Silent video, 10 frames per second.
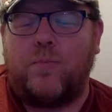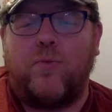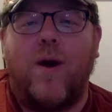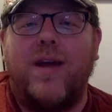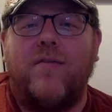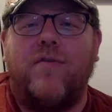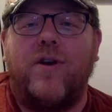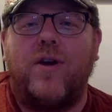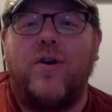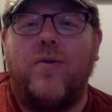are praying for
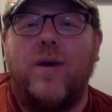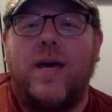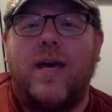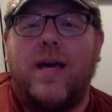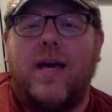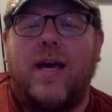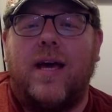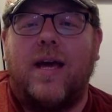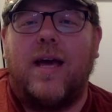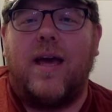you
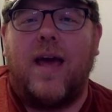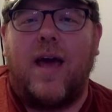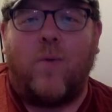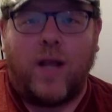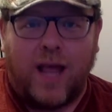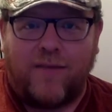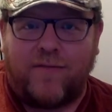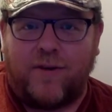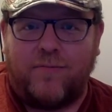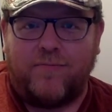and we
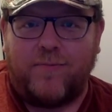love you.